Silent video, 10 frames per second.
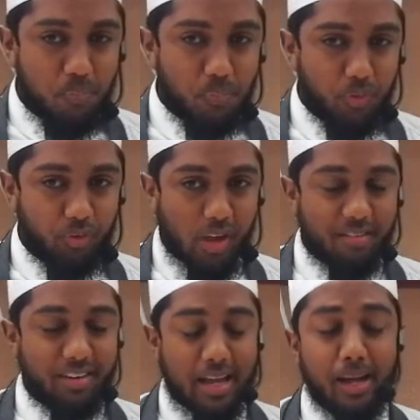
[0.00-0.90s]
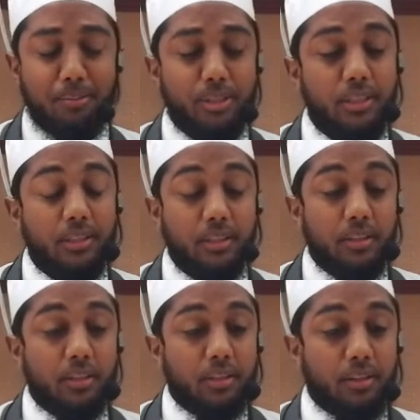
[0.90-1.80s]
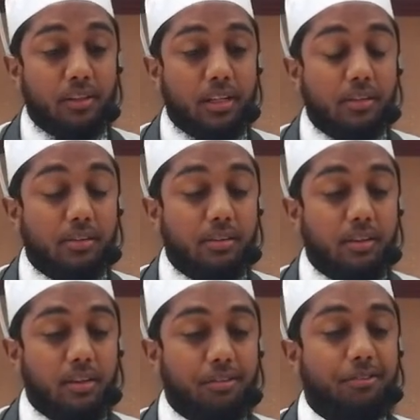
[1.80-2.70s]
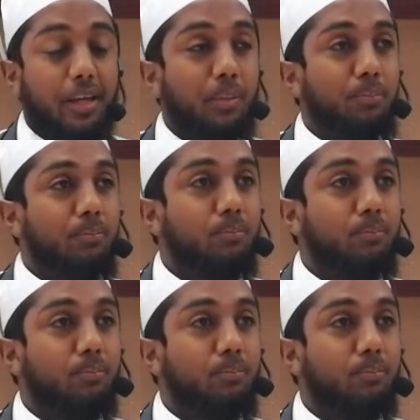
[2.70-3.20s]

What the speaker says: If you have Lahab, then the flame.